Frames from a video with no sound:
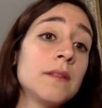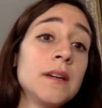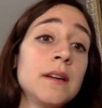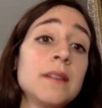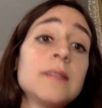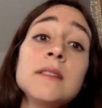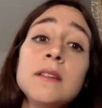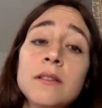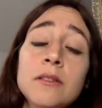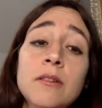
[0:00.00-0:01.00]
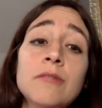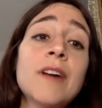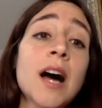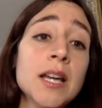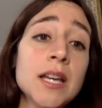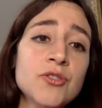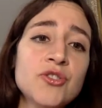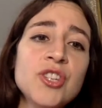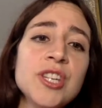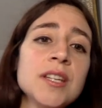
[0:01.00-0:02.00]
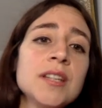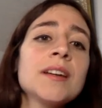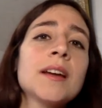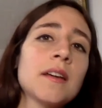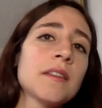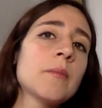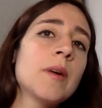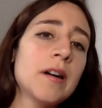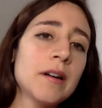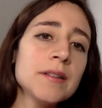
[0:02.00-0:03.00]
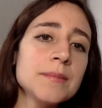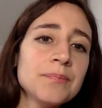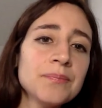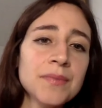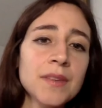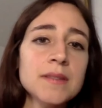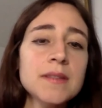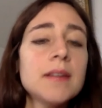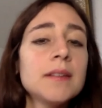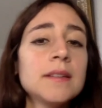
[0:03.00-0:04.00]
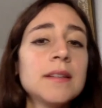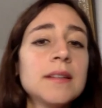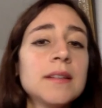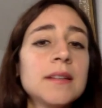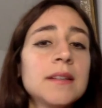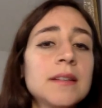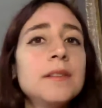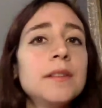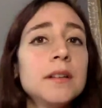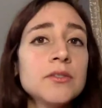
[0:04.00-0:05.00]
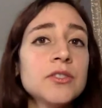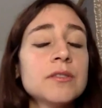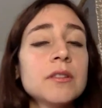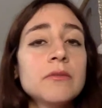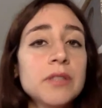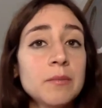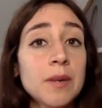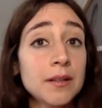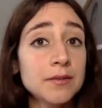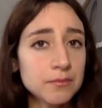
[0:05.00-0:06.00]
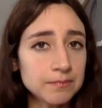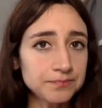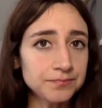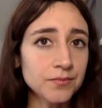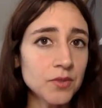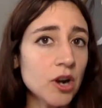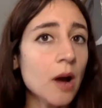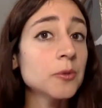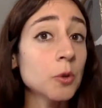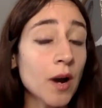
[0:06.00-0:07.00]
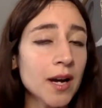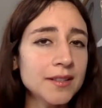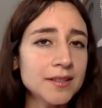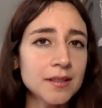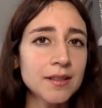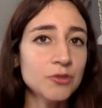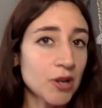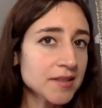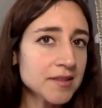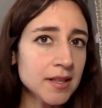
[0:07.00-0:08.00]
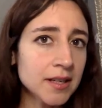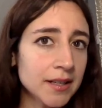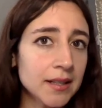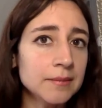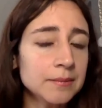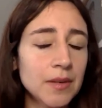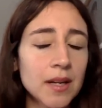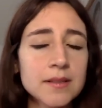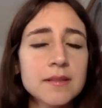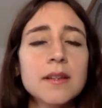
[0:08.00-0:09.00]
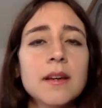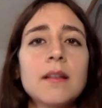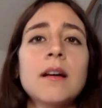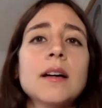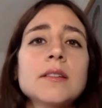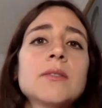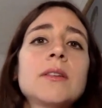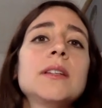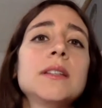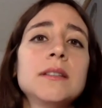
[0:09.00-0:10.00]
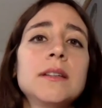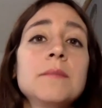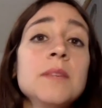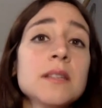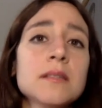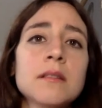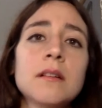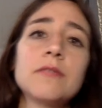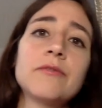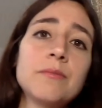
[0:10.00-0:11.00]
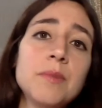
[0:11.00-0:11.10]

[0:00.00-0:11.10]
The CEO of IHG, Keith Barr, stated that while their total demand dropped quite drastically last year, actually the mix of